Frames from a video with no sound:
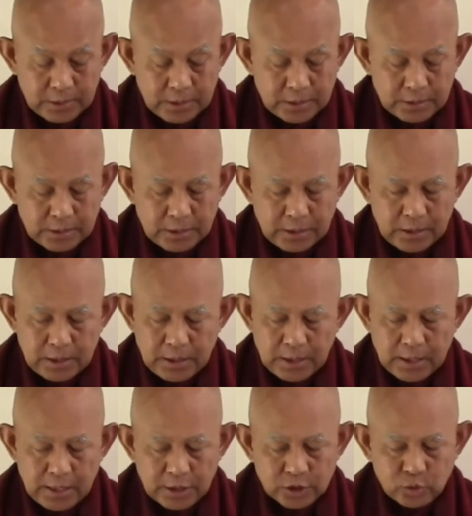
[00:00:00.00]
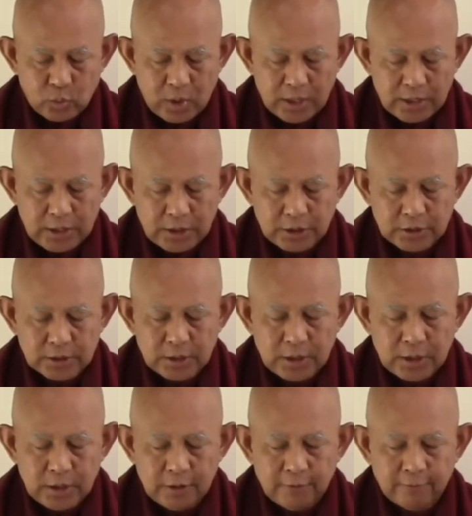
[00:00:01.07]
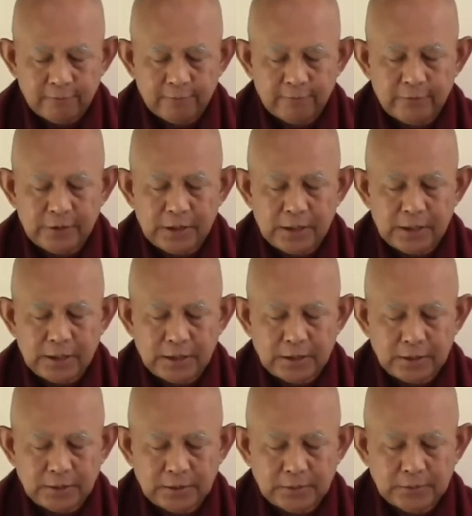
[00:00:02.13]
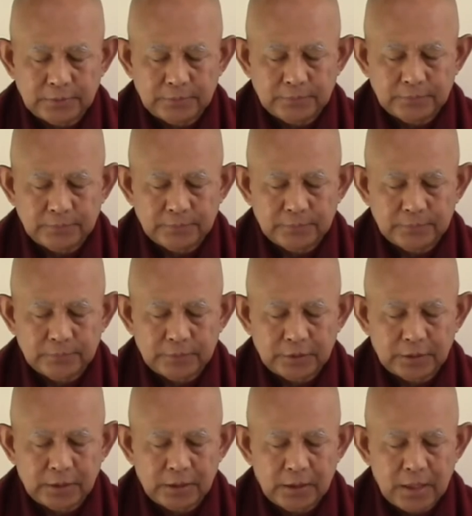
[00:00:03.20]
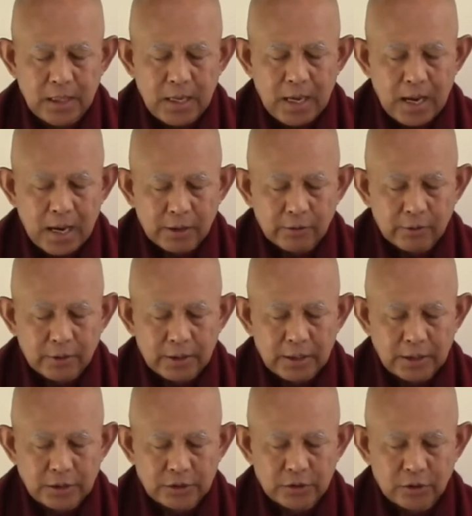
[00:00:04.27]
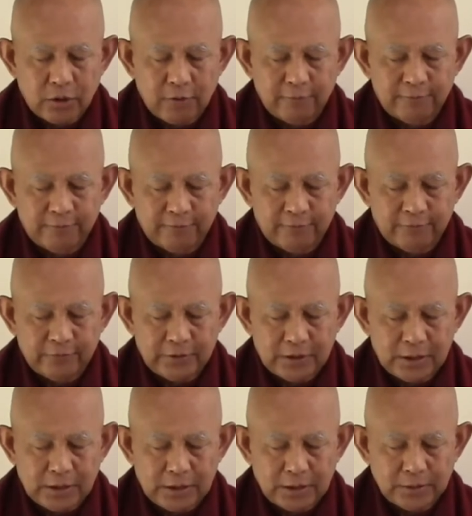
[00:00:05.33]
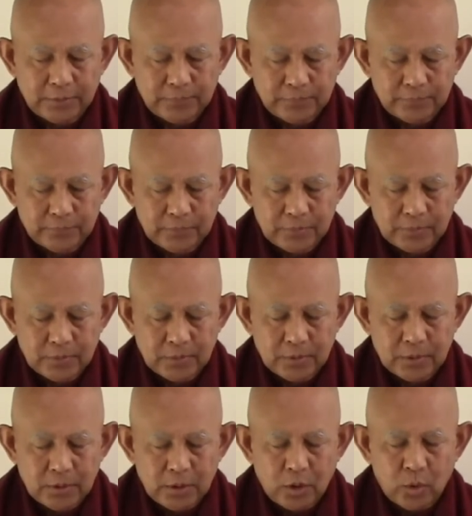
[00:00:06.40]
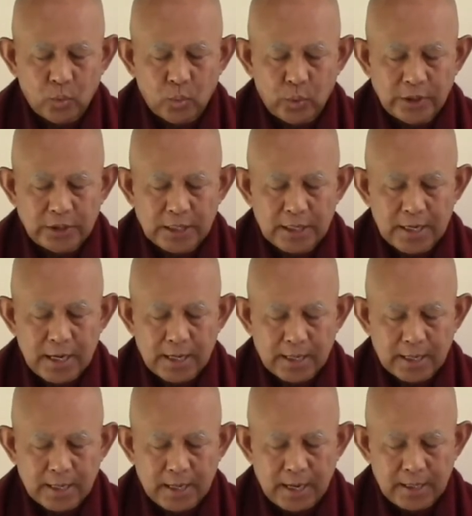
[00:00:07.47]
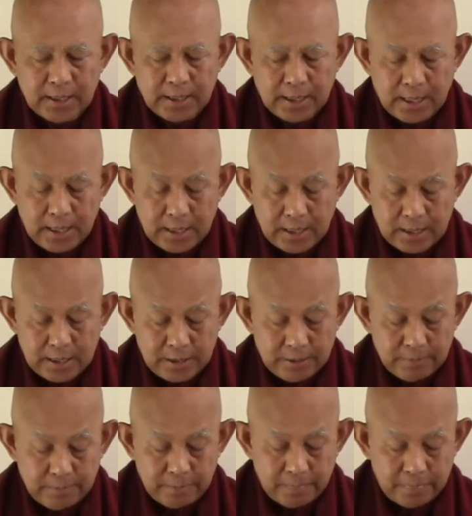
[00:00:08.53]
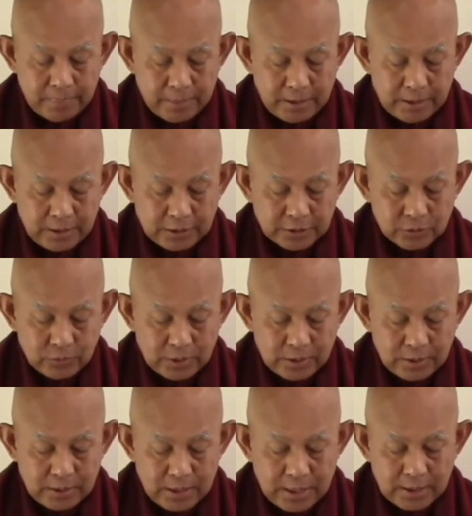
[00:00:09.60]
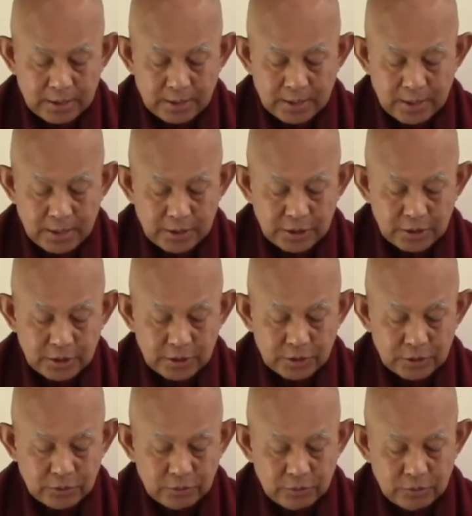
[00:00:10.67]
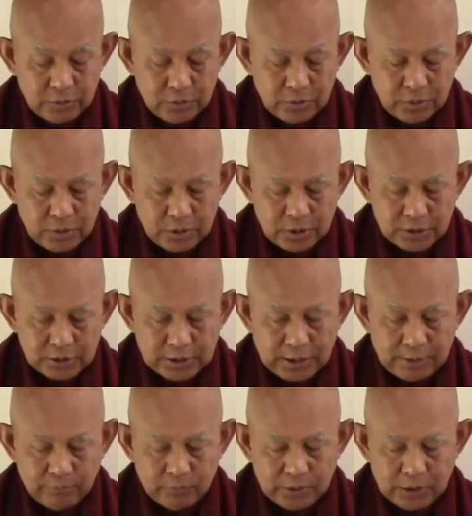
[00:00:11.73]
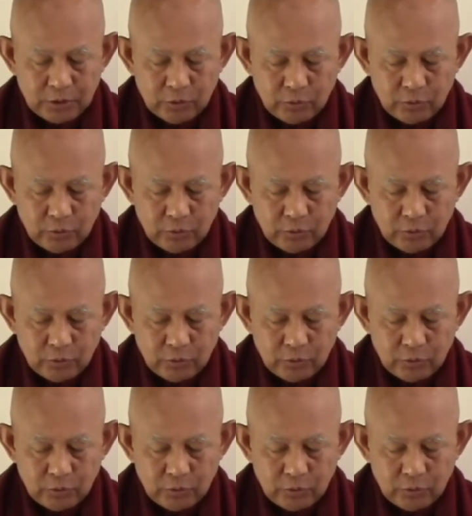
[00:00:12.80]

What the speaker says: Okay. Next one is feeling. Okay. Aggregates of feeling. Vedana khanda. Next one. And again here too, same thing.